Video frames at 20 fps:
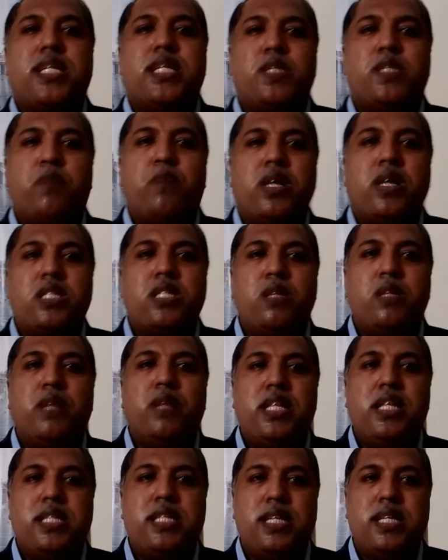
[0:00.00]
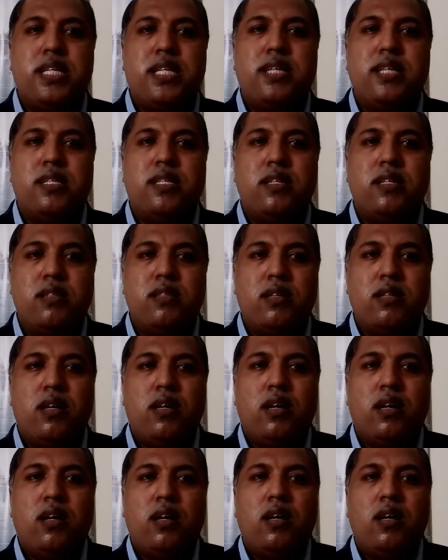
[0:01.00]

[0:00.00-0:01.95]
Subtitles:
responsible citizens.